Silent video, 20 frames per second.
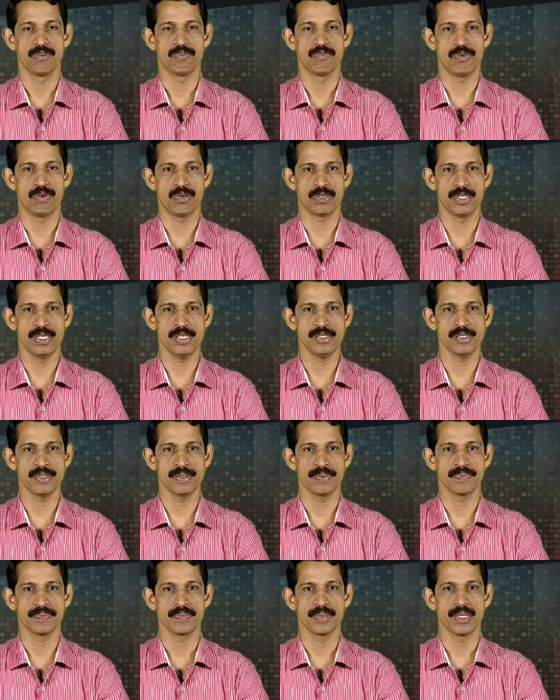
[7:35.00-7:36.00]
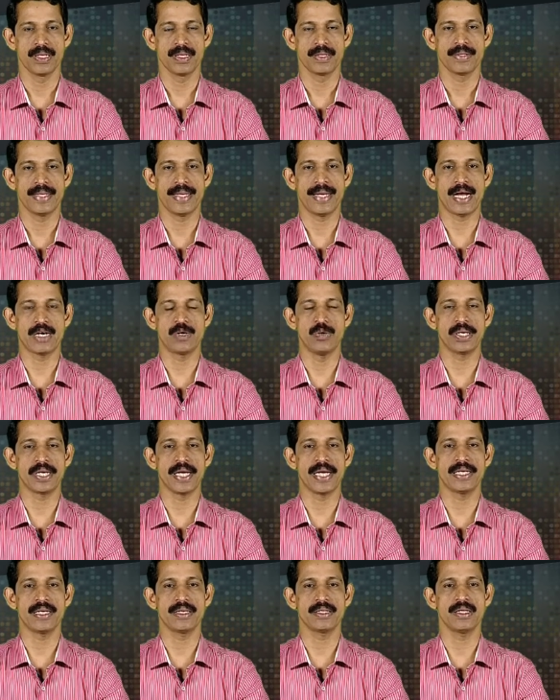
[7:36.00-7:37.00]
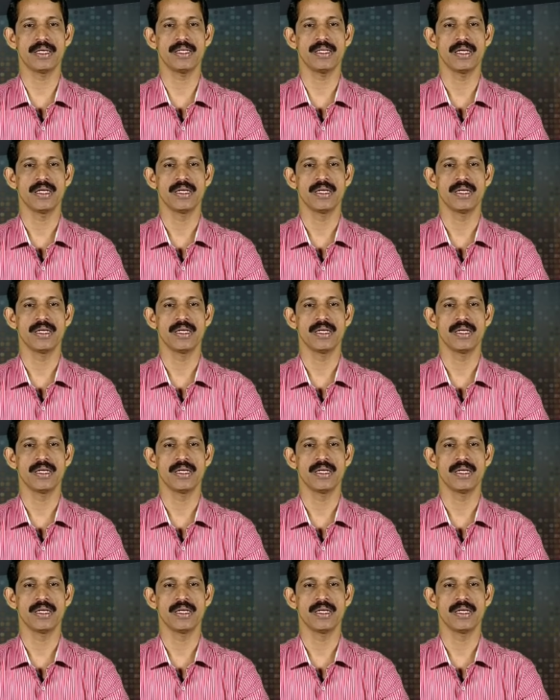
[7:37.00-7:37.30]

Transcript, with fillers: For this, they advocated the